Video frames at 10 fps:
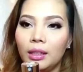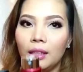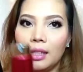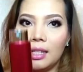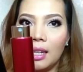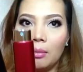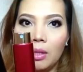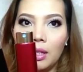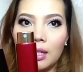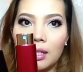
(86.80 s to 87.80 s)
that they sent
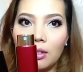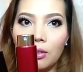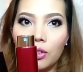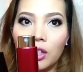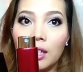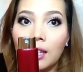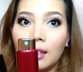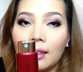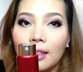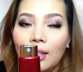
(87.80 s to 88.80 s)
me is the Gucci
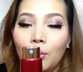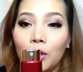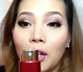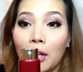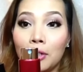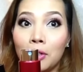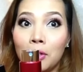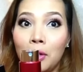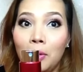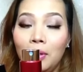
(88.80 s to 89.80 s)
Guilty, which I so